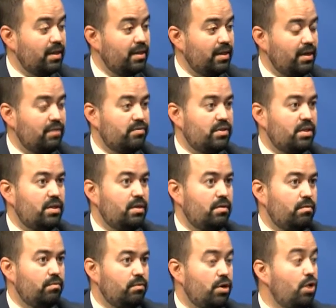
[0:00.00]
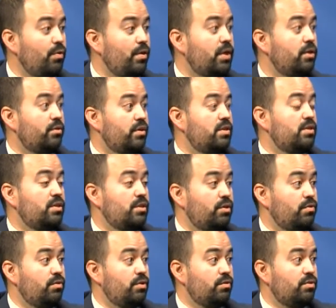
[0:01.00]
they have seen no increase in
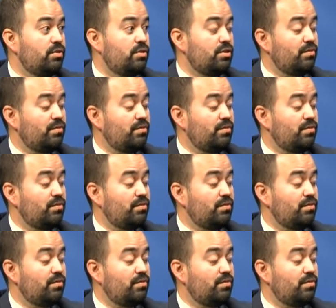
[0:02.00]
youth usage.